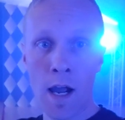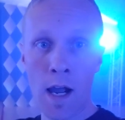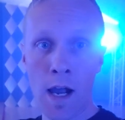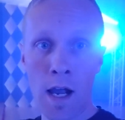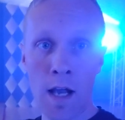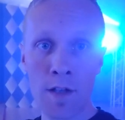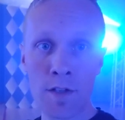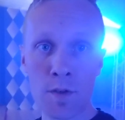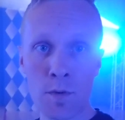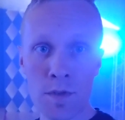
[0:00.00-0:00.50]

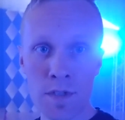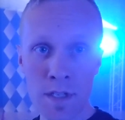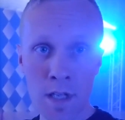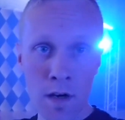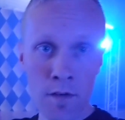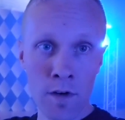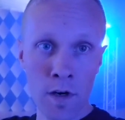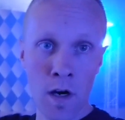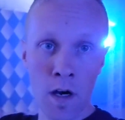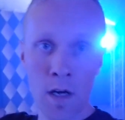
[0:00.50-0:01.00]
Uh, so
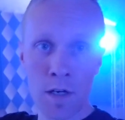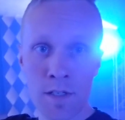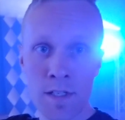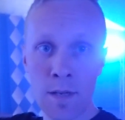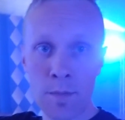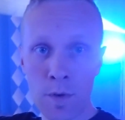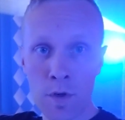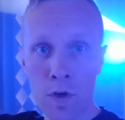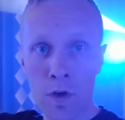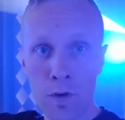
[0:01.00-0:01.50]
instead of our, our,
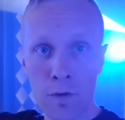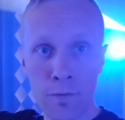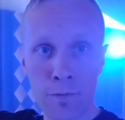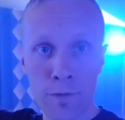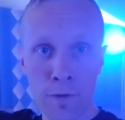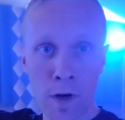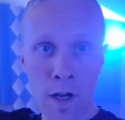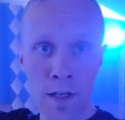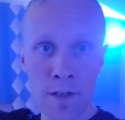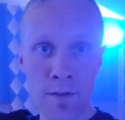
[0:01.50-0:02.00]
typical
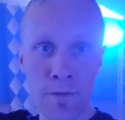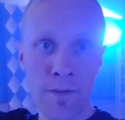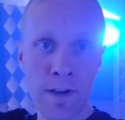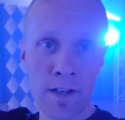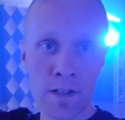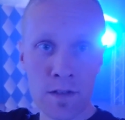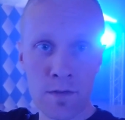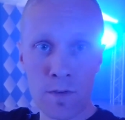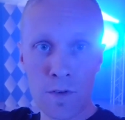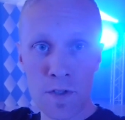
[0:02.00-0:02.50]
front
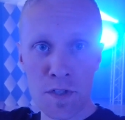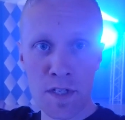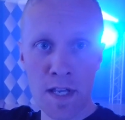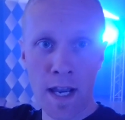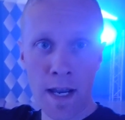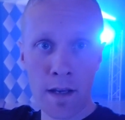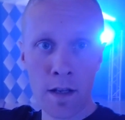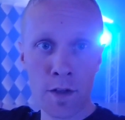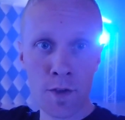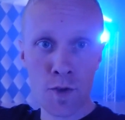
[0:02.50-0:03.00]
festival
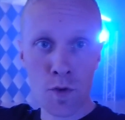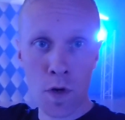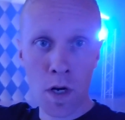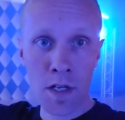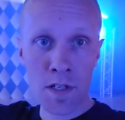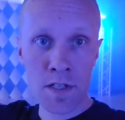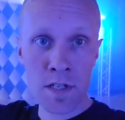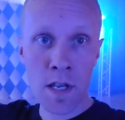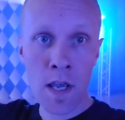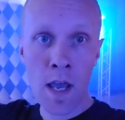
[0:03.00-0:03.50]
style
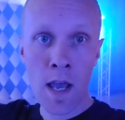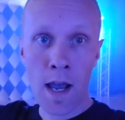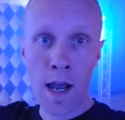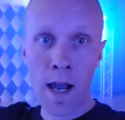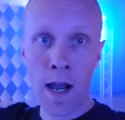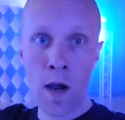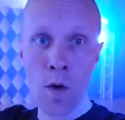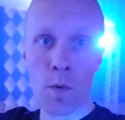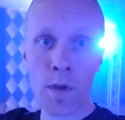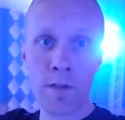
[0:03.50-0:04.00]
truss,
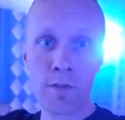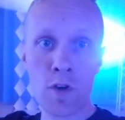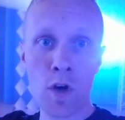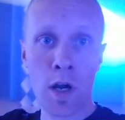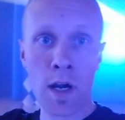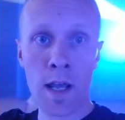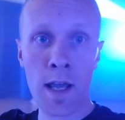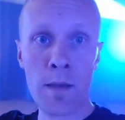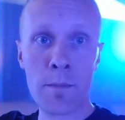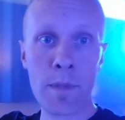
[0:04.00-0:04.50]
uh, we have
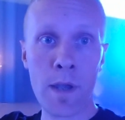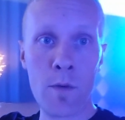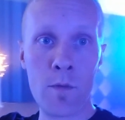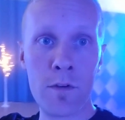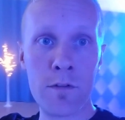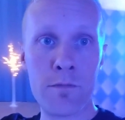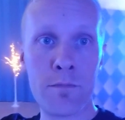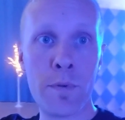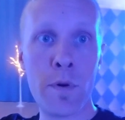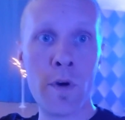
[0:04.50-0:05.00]
gone up and
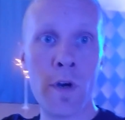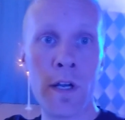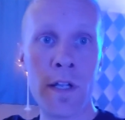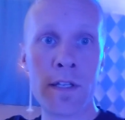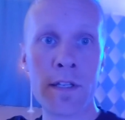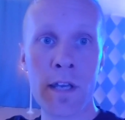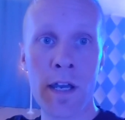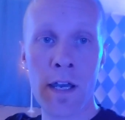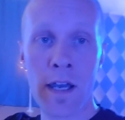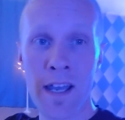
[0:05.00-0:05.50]
we've
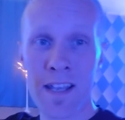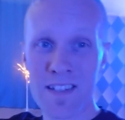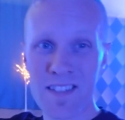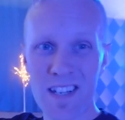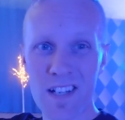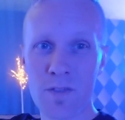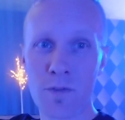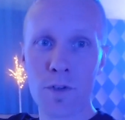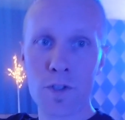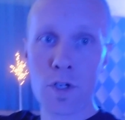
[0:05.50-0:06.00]
put uh,
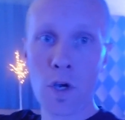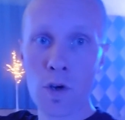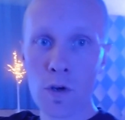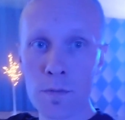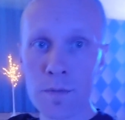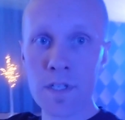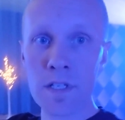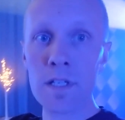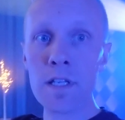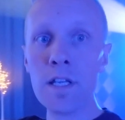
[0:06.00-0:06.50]
six foot
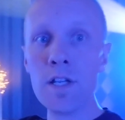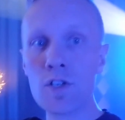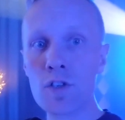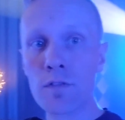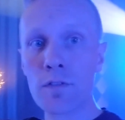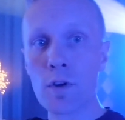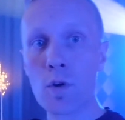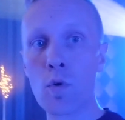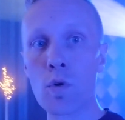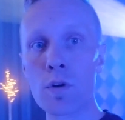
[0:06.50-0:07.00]
totems in
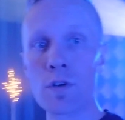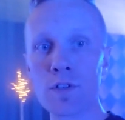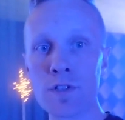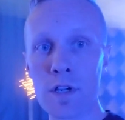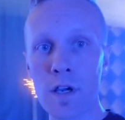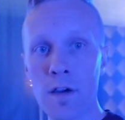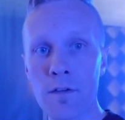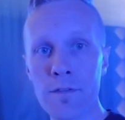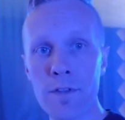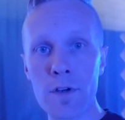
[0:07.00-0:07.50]
each of the
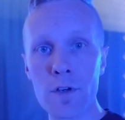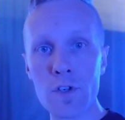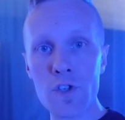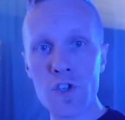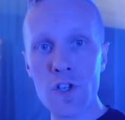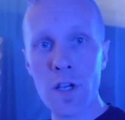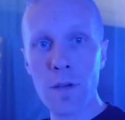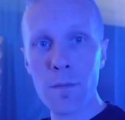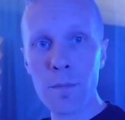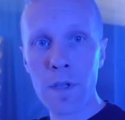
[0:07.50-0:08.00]
corners of their
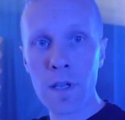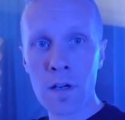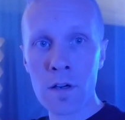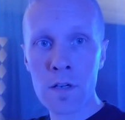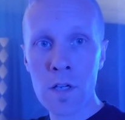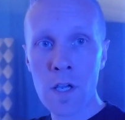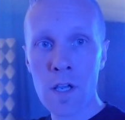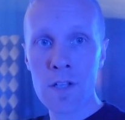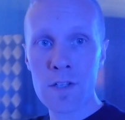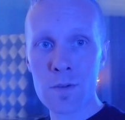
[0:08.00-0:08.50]
gym here.
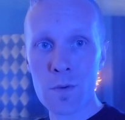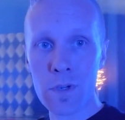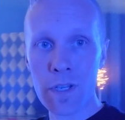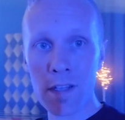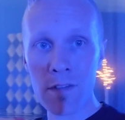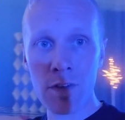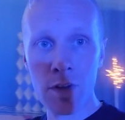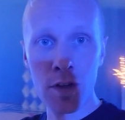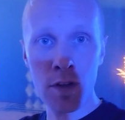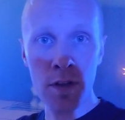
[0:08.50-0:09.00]
So we'll
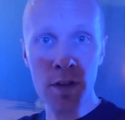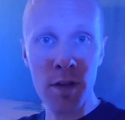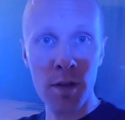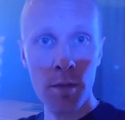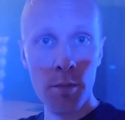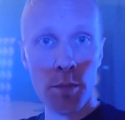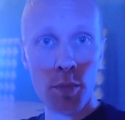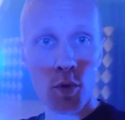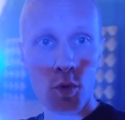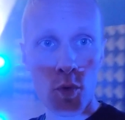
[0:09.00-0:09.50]
give a
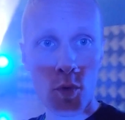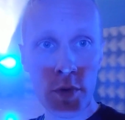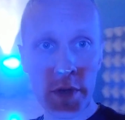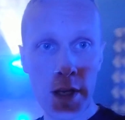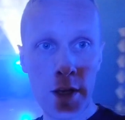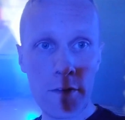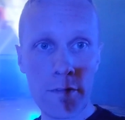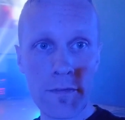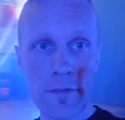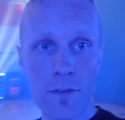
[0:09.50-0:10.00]

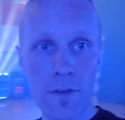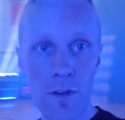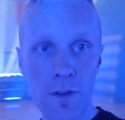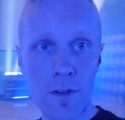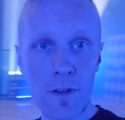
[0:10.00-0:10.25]
brief